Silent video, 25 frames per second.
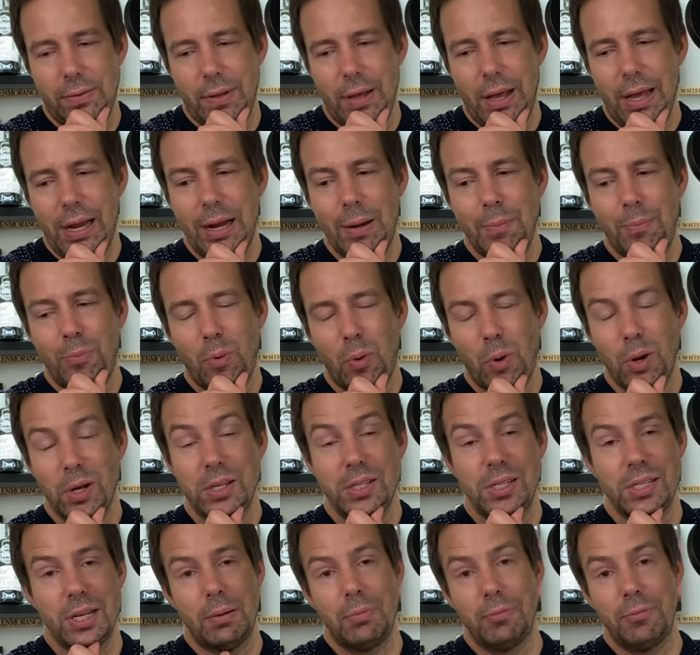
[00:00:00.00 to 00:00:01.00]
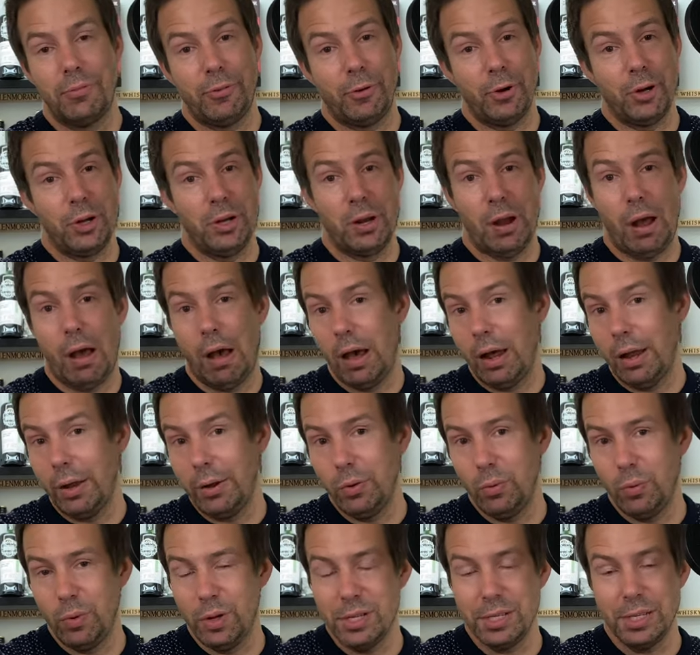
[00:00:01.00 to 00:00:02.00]
and I poured some for
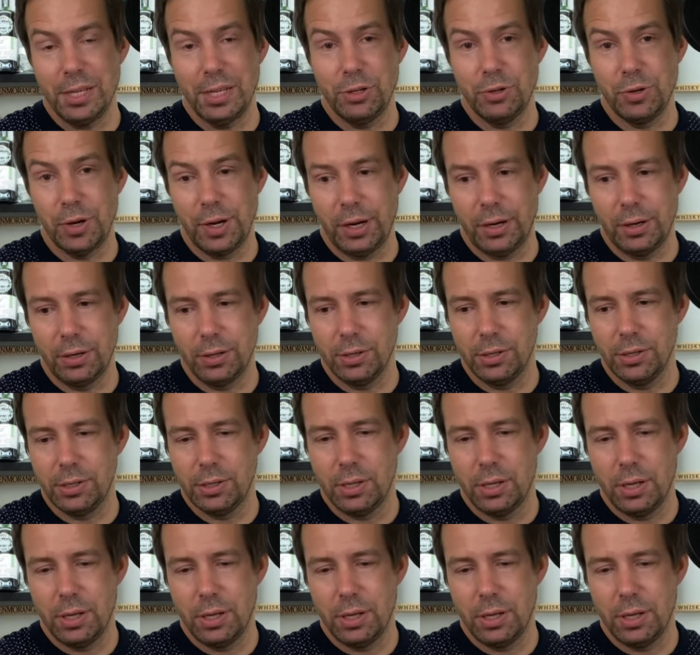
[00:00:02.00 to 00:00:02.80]
non-whiskey drinkers.